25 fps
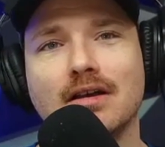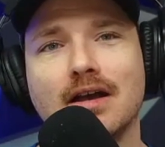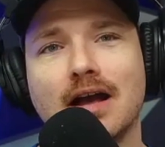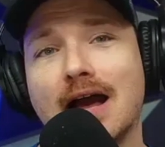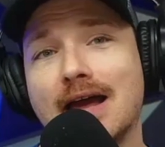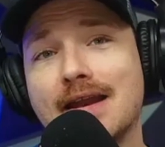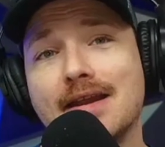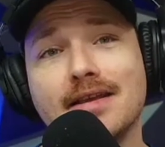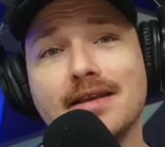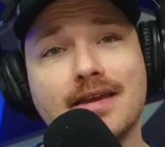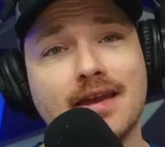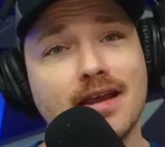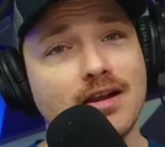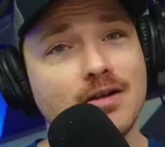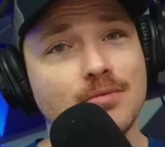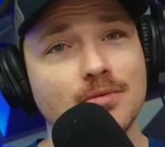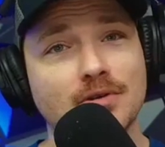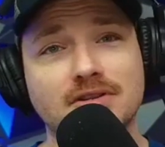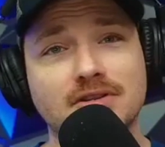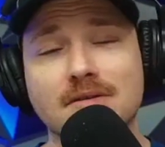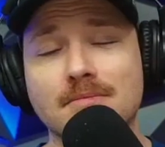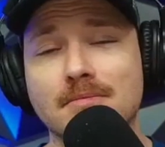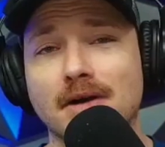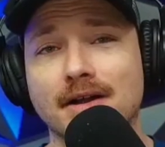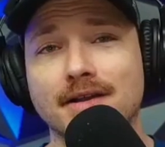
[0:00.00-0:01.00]
I didn't care
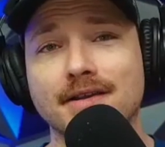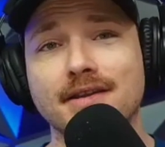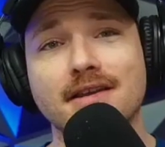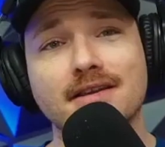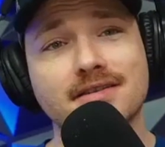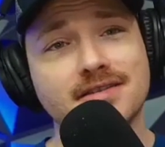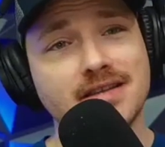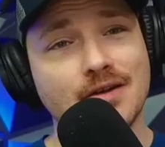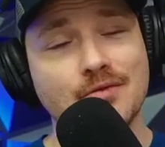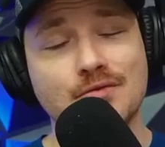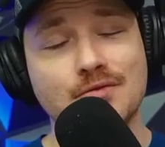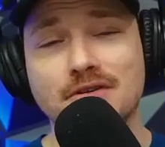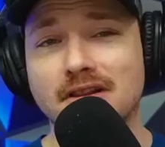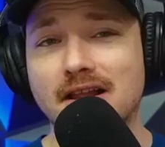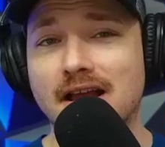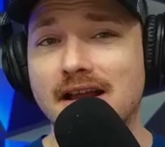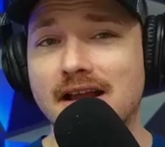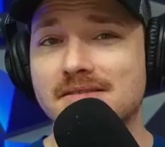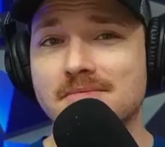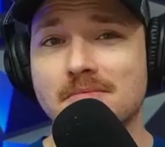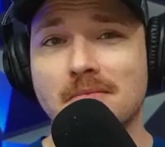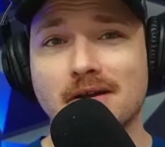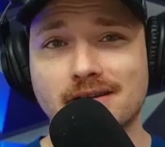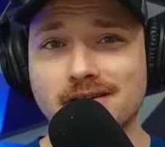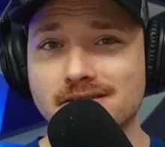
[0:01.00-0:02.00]
about the money because I
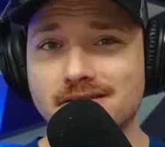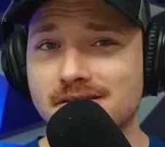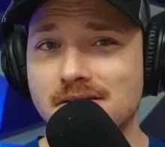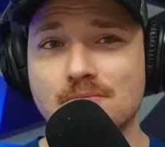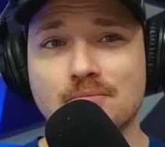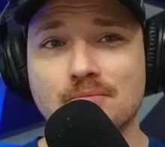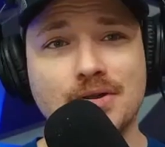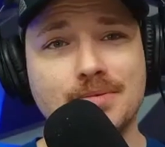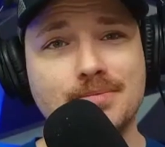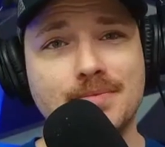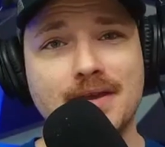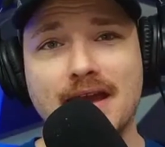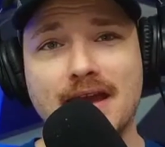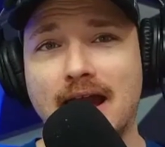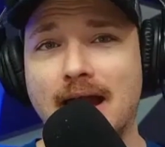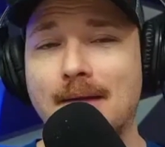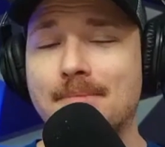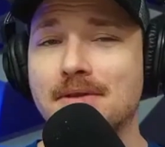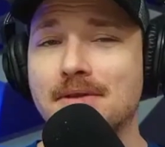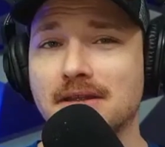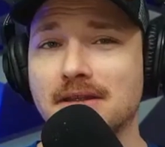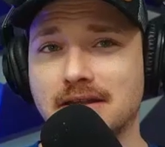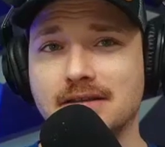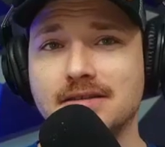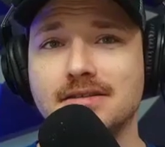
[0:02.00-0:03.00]
realized money didn't bring me
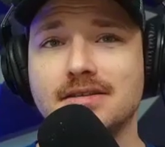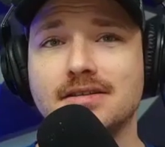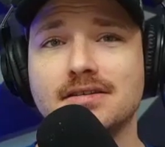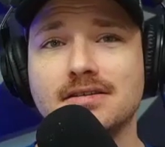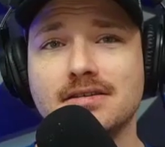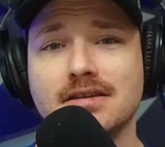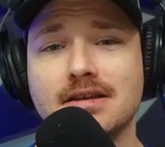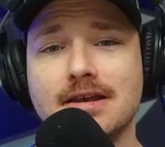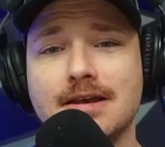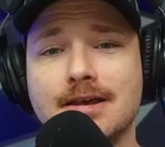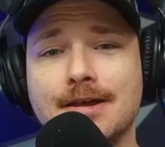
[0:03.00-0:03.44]
happiness.